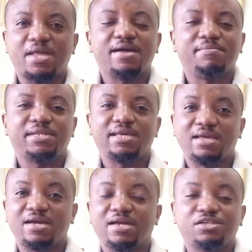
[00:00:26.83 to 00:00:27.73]
I'm an
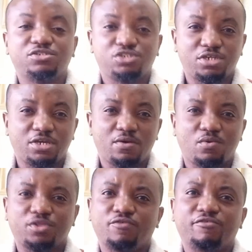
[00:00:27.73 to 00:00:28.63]
AI engineer
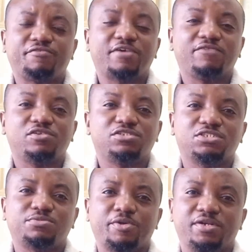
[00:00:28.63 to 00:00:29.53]
with over 5 years'
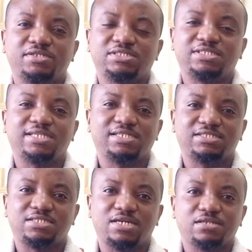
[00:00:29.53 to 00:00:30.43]
experience in
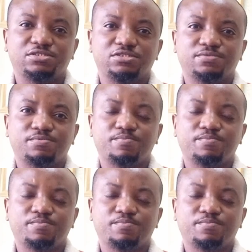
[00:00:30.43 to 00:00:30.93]
data science.